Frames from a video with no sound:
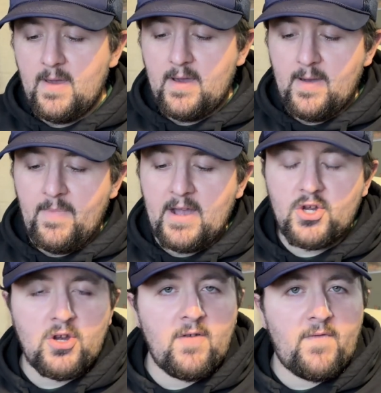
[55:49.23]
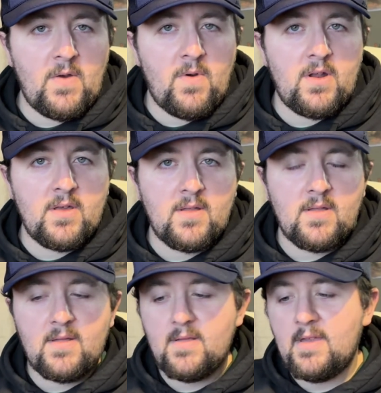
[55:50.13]
I'm not sure if I want to
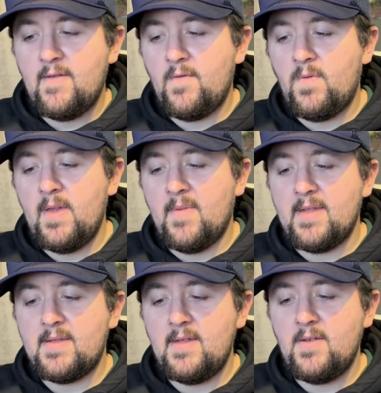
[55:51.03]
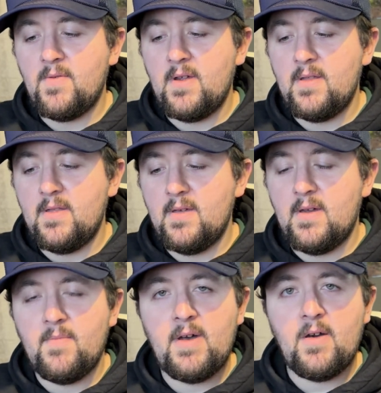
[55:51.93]
give away my secret
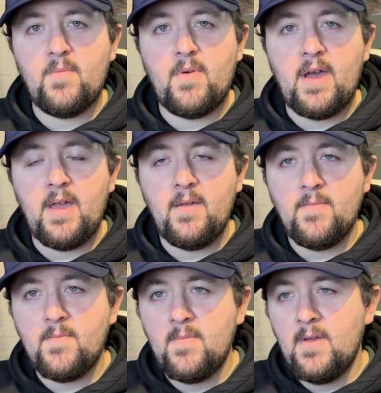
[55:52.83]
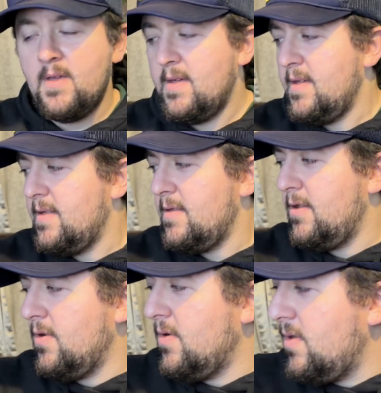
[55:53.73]
about my
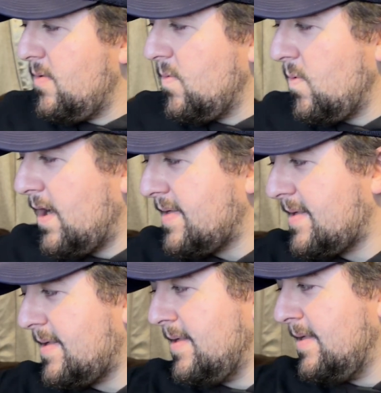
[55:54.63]
little rust